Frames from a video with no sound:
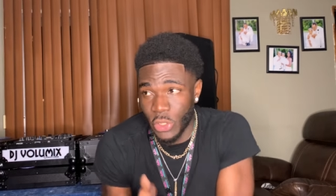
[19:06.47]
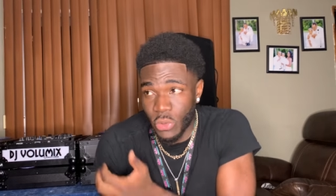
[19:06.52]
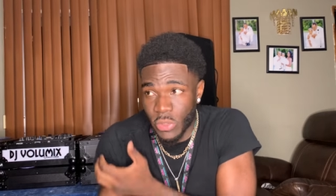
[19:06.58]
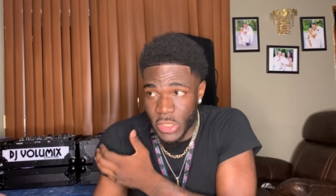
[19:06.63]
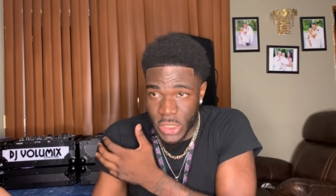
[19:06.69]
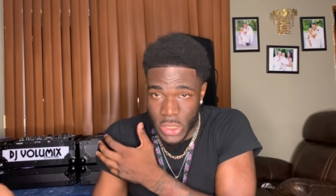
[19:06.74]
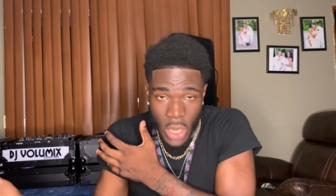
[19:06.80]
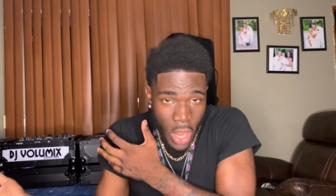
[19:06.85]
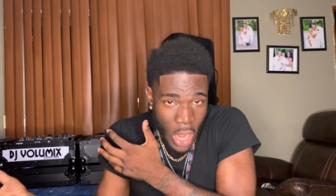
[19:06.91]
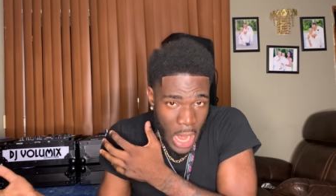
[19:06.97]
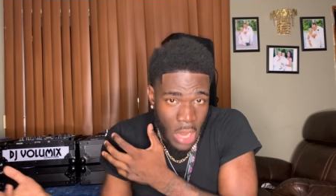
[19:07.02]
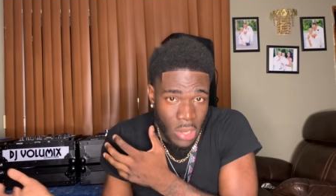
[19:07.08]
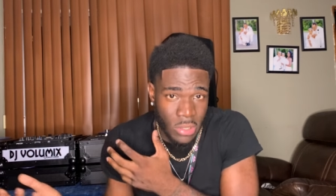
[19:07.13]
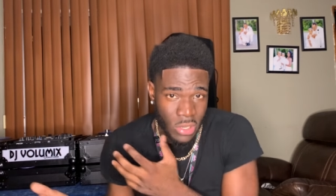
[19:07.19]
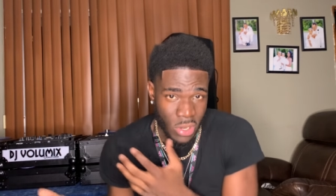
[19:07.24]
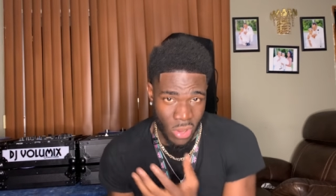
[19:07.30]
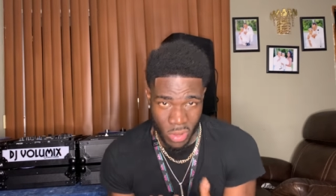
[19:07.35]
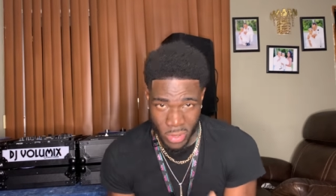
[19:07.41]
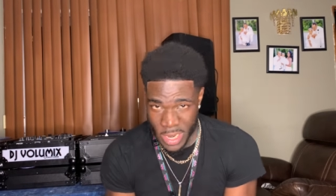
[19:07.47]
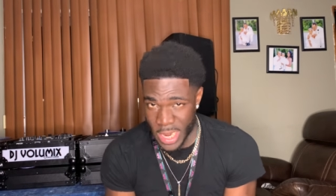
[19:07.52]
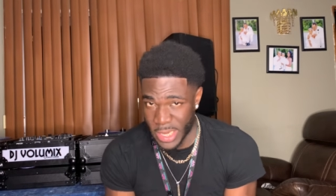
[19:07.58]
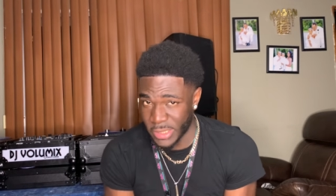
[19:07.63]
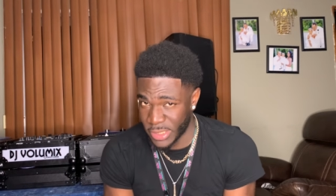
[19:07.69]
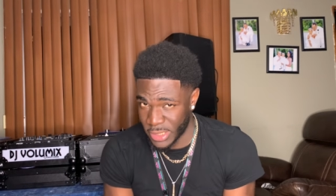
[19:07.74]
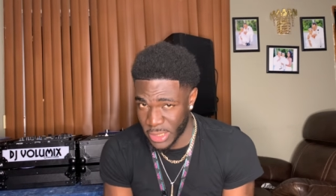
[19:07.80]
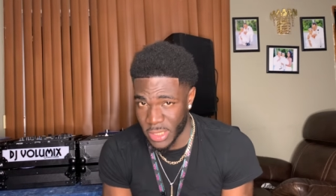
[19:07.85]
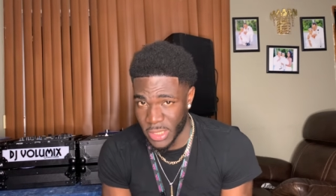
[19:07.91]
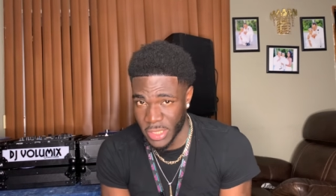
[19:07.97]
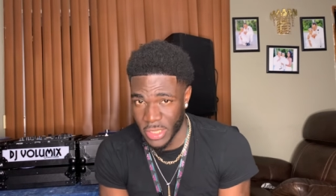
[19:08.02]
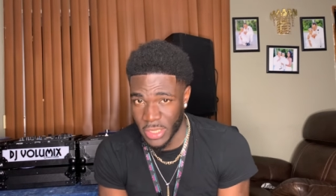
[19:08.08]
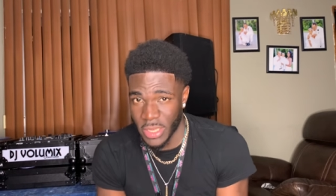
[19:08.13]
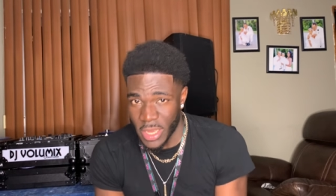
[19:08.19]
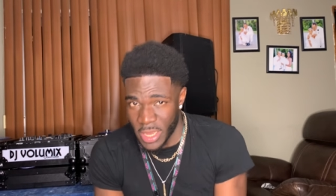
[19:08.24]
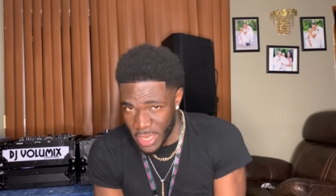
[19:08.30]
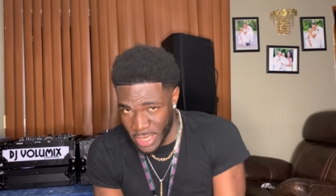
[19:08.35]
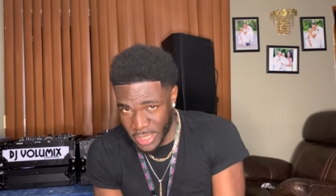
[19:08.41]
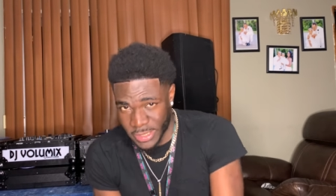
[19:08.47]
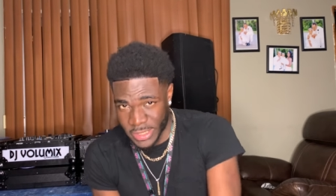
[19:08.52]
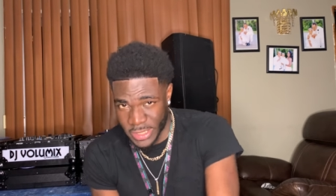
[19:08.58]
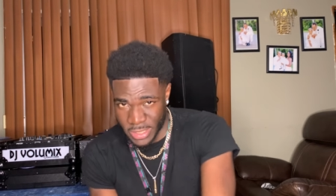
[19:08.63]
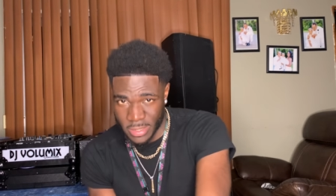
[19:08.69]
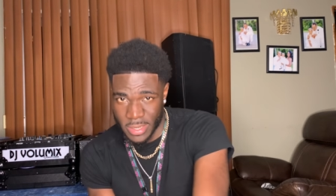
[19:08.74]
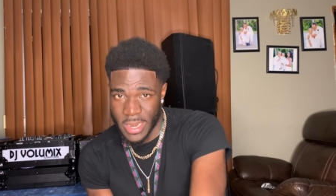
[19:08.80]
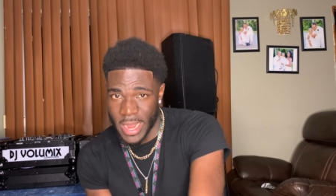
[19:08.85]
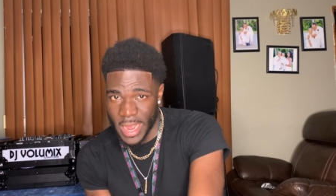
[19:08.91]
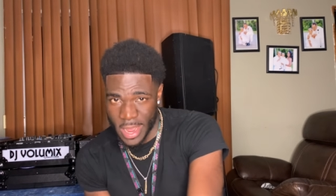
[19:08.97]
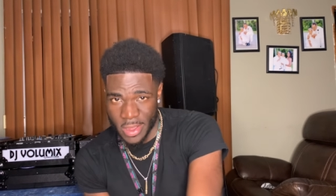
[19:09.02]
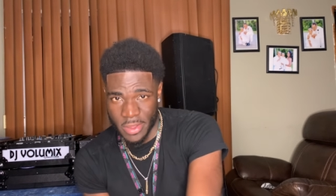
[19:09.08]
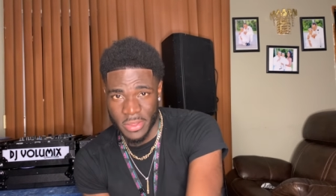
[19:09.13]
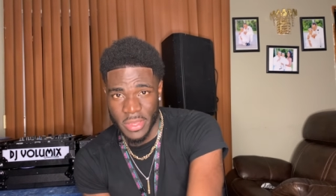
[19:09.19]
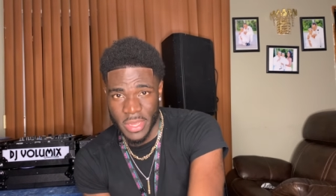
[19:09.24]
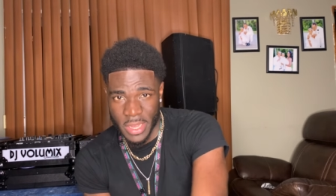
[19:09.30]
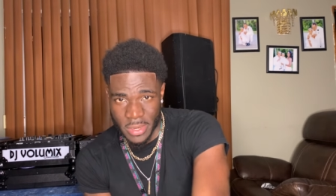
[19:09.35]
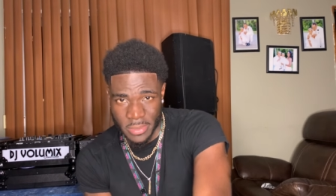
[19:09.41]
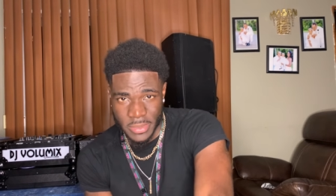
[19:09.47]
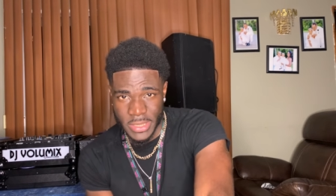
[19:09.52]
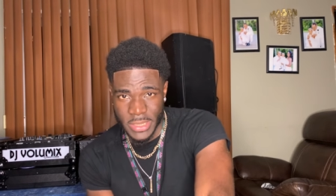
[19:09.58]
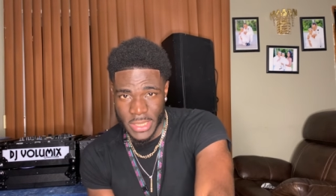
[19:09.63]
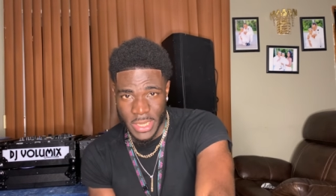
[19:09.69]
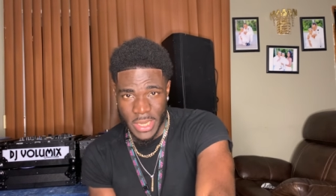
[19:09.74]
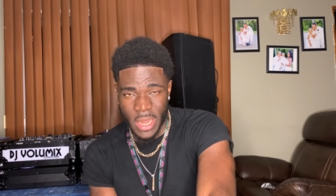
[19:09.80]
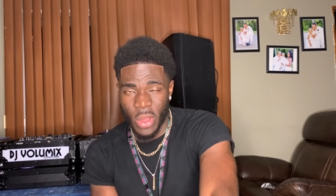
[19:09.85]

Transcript: you saw how long that took until now, you get what I'm saying?